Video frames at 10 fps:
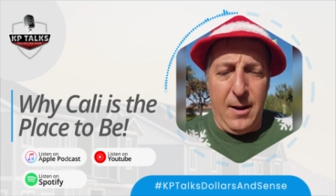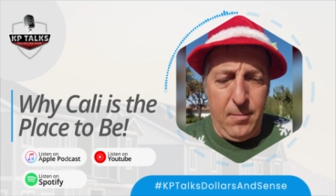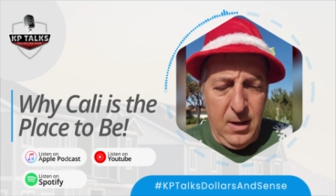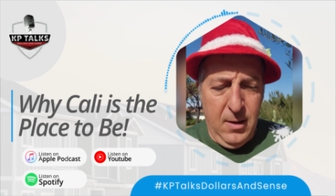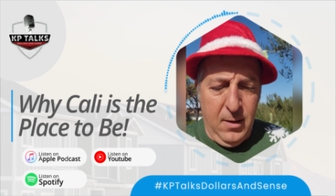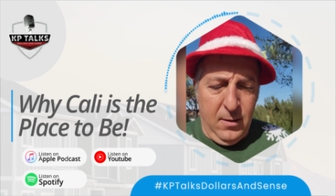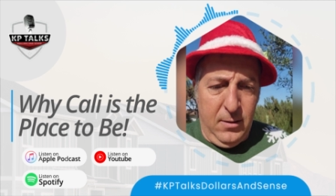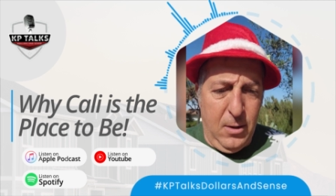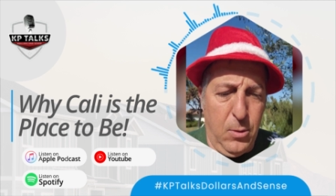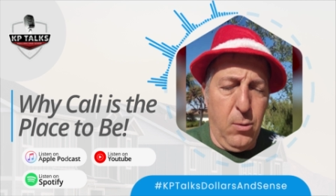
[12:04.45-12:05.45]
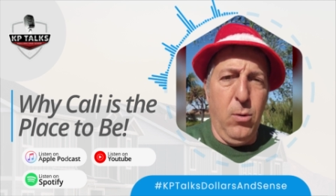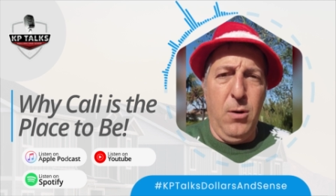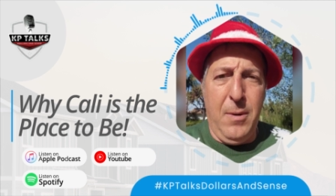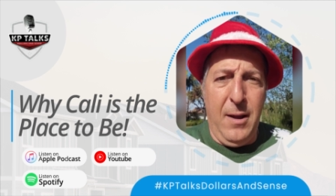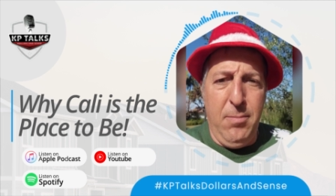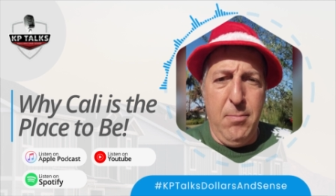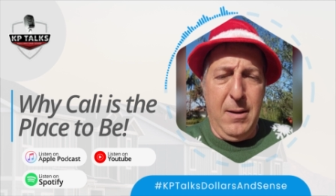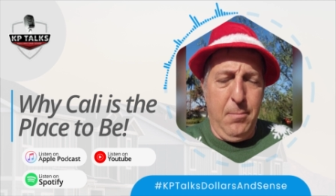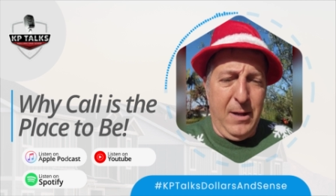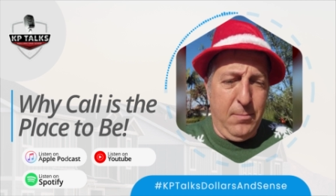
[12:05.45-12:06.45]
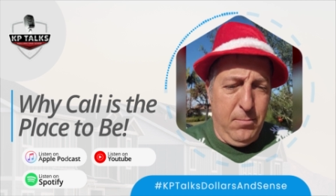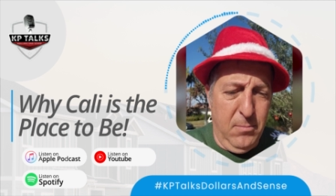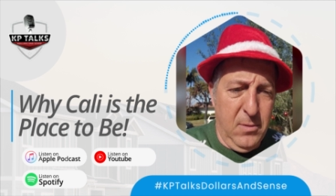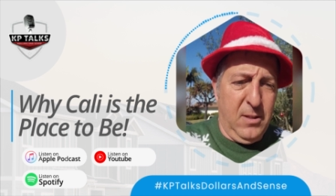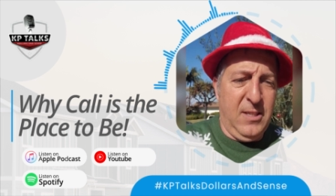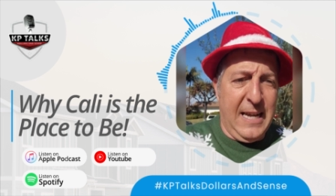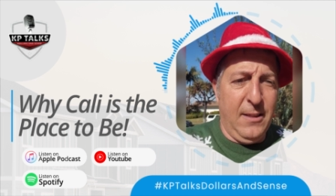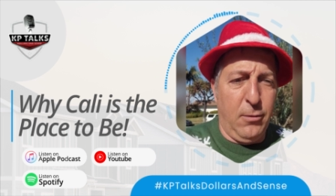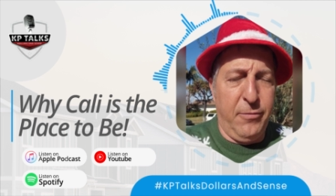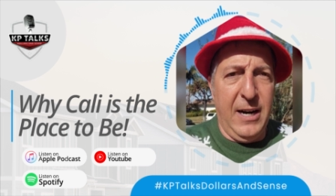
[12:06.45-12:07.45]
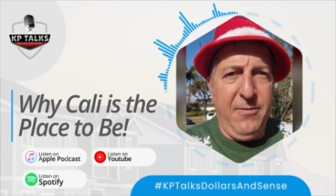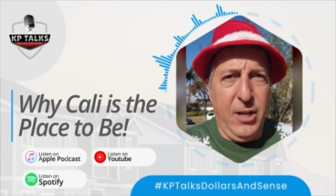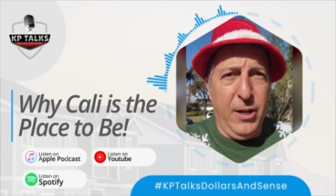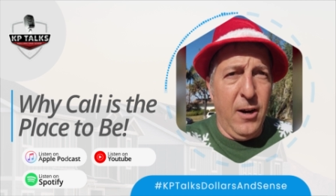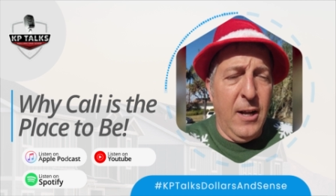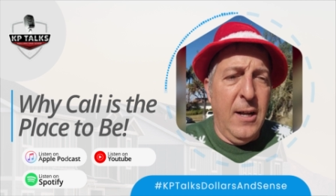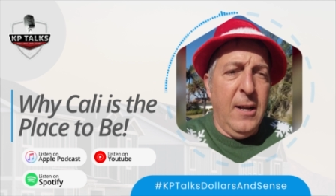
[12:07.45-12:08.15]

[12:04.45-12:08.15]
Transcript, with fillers: I don't want to ruin my, my, my sad little Friday video here.